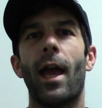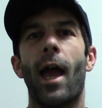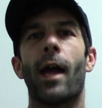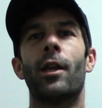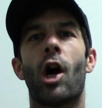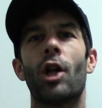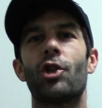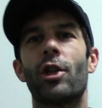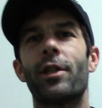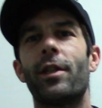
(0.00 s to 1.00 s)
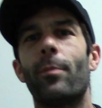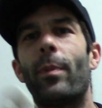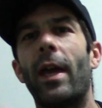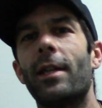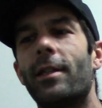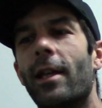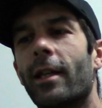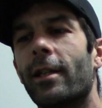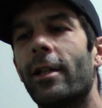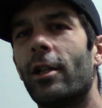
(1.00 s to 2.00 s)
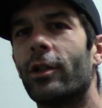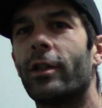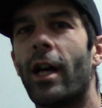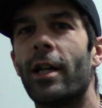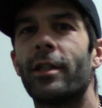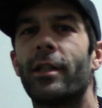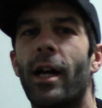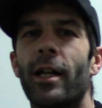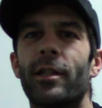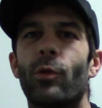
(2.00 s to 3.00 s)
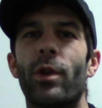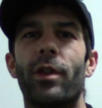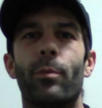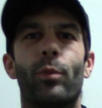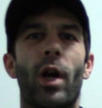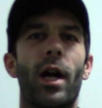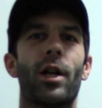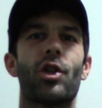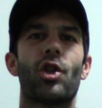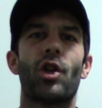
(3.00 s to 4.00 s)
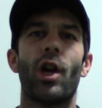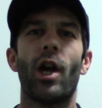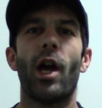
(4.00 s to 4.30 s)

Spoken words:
And not just the basic little dust with the brush,